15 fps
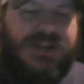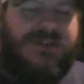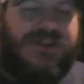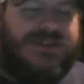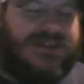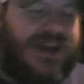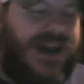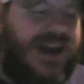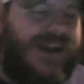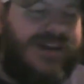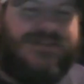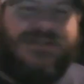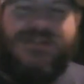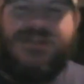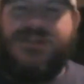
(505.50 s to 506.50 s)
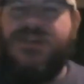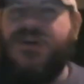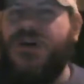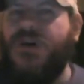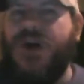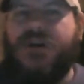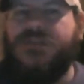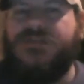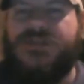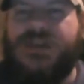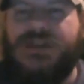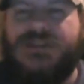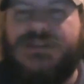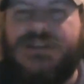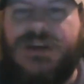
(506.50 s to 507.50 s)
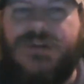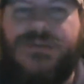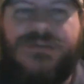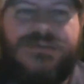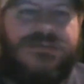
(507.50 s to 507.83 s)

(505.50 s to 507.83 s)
to retire. No, I don't think so.